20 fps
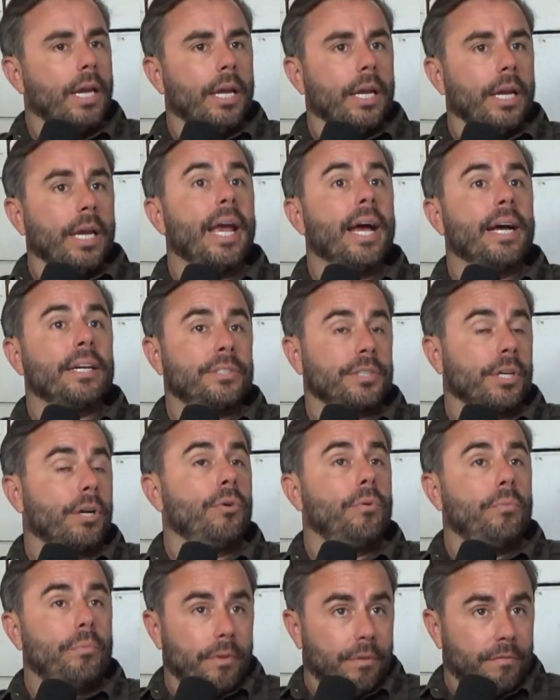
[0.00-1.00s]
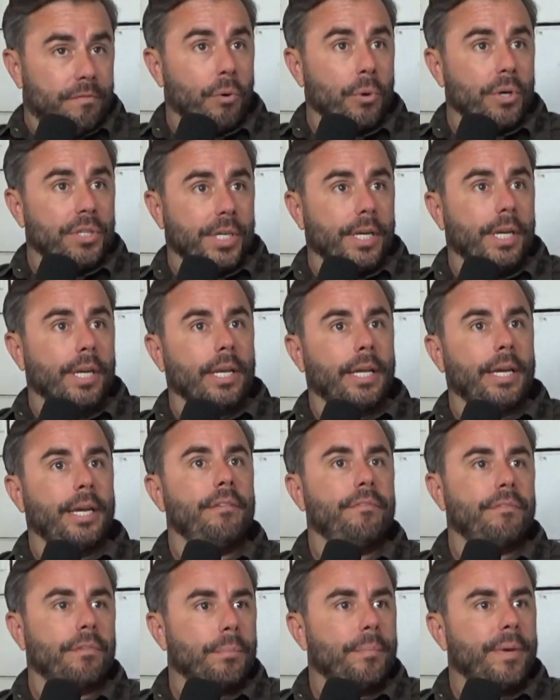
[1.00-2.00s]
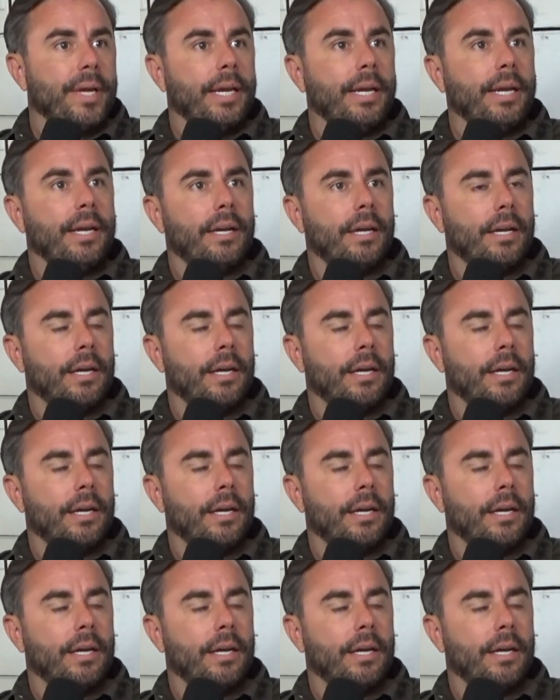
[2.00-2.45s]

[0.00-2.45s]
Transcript: Yeah. So fortunately for me,